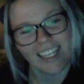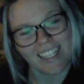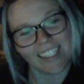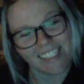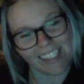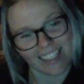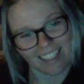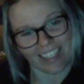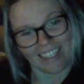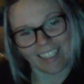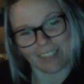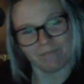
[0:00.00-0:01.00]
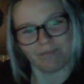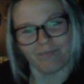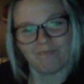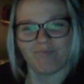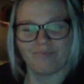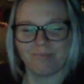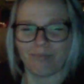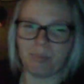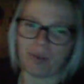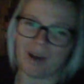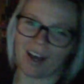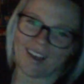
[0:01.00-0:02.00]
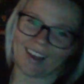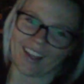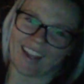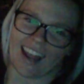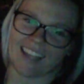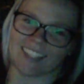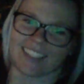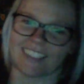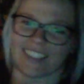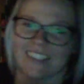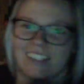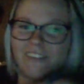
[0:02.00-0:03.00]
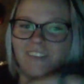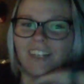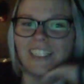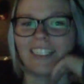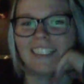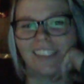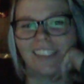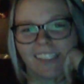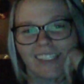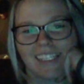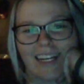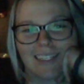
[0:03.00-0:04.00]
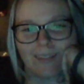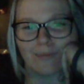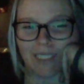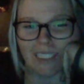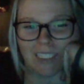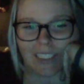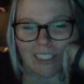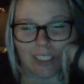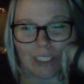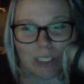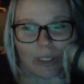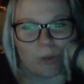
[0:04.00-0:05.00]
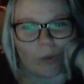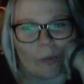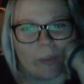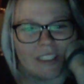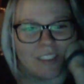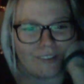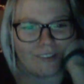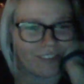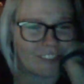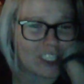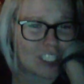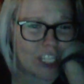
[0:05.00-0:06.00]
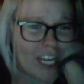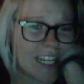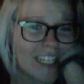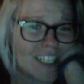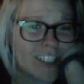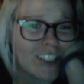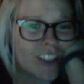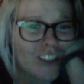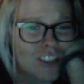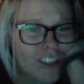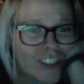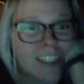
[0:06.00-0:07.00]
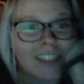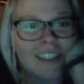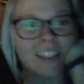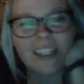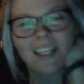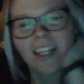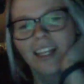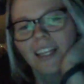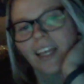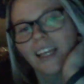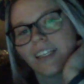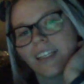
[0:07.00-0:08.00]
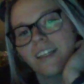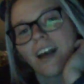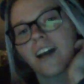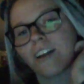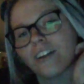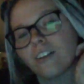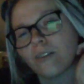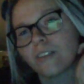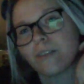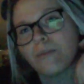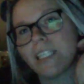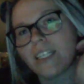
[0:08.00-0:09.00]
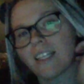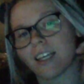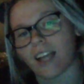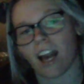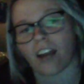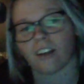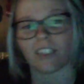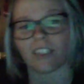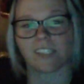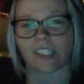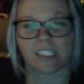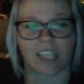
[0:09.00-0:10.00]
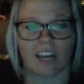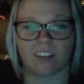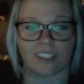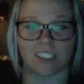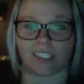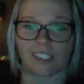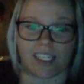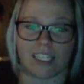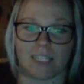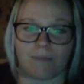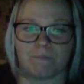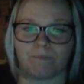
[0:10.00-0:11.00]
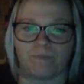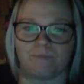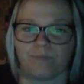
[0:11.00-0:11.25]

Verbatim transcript: is lame, but I think it's funny to see how much we've changed. Like, I don't know, to me, like, I don't even sound the same.